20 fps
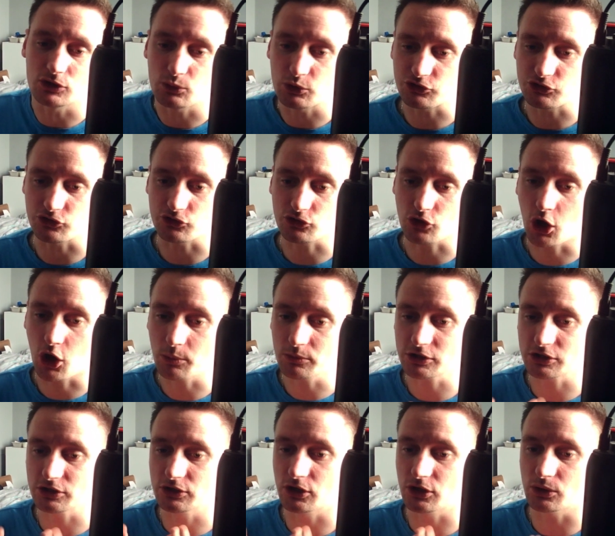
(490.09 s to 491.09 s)
which is
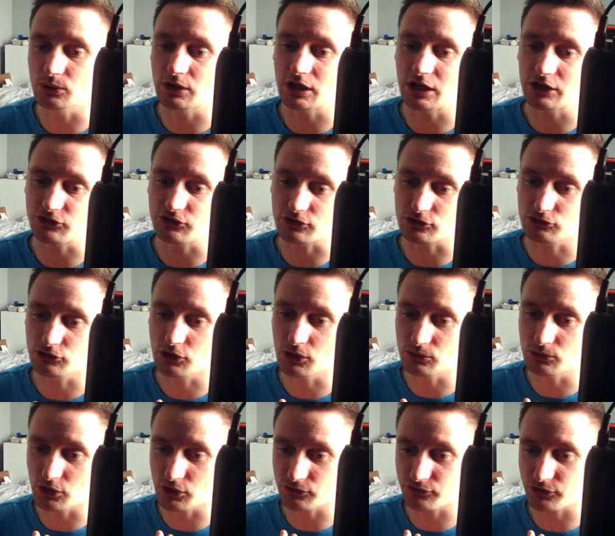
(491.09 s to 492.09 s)
commonly known as the
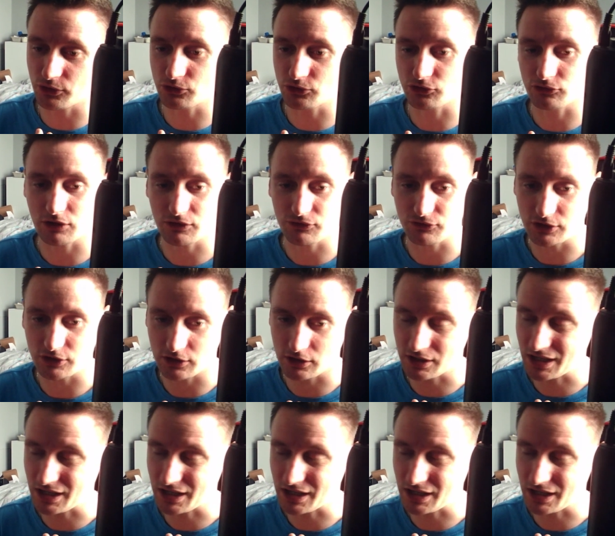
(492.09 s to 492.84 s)
chronophotographic